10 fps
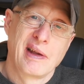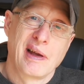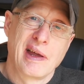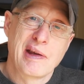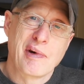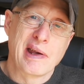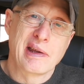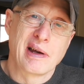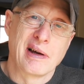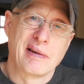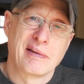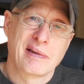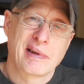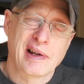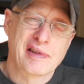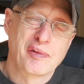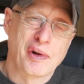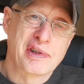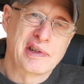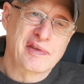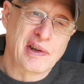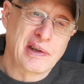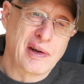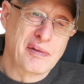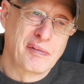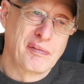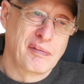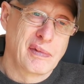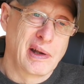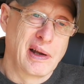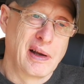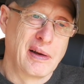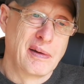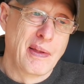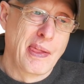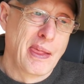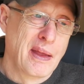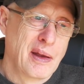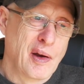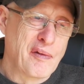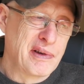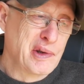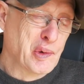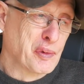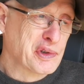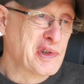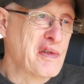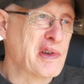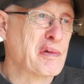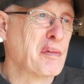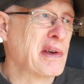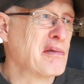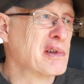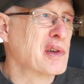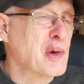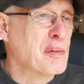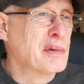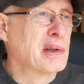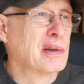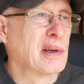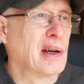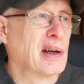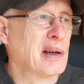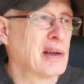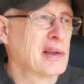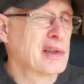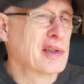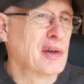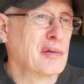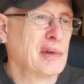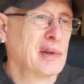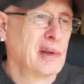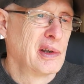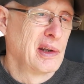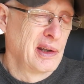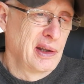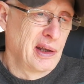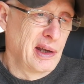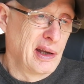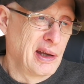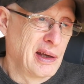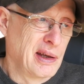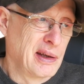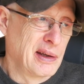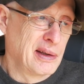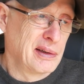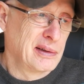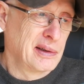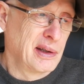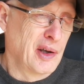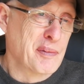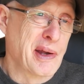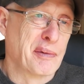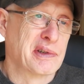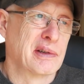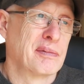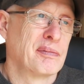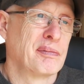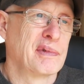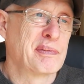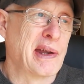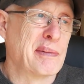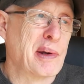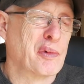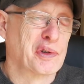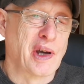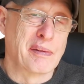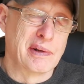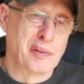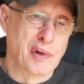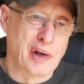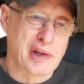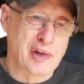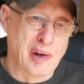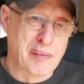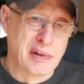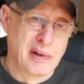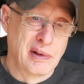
Anyway, uh, thanks for watching this video. Uh, hopefully, normal service will be resumed uh, soon uh, and I'll be able to spend a bit more time in the workshop.